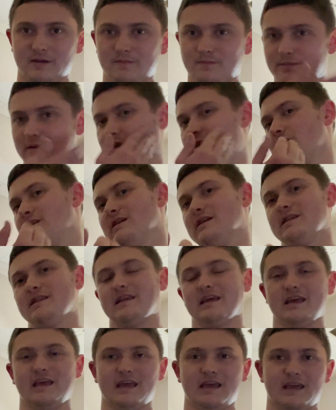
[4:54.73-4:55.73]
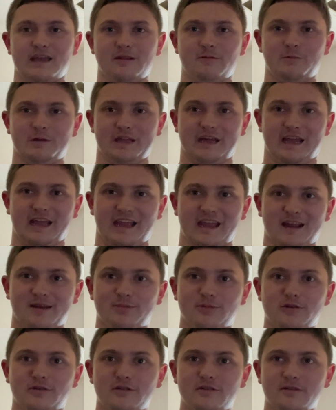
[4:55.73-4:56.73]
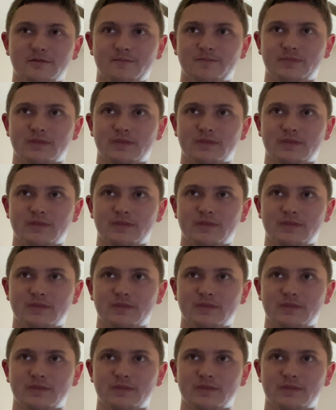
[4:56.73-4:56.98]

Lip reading: being in the head with a hammer,